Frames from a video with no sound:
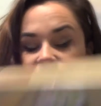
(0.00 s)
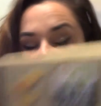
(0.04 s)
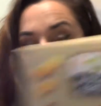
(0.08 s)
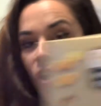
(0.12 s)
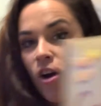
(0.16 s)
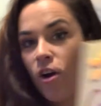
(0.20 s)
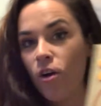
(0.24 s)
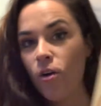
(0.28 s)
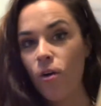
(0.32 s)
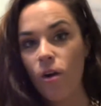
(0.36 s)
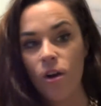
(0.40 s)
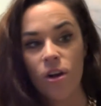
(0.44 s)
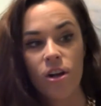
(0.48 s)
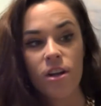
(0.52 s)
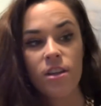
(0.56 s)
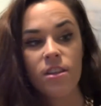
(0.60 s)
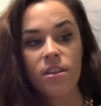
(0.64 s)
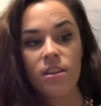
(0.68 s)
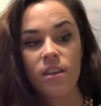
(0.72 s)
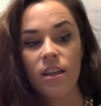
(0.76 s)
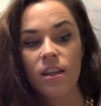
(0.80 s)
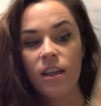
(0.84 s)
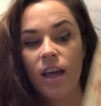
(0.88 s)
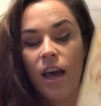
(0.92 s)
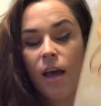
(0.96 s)
Whole
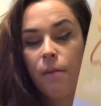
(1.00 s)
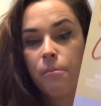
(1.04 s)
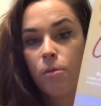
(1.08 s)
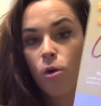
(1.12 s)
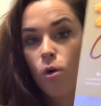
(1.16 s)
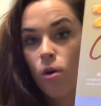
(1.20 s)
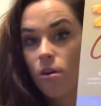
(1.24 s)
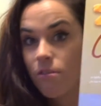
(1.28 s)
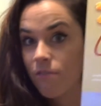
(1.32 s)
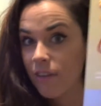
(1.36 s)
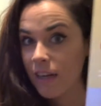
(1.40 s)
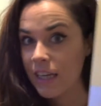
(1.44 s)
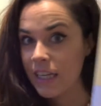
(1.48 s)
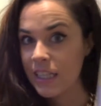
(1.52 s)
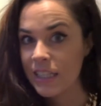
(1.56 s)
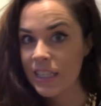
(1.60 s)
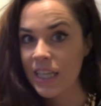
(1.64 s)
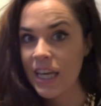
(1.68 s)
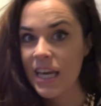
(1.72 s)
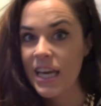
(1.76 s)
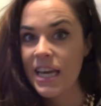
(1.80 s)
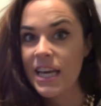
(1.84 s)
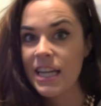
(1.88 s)
Earth cornflakes.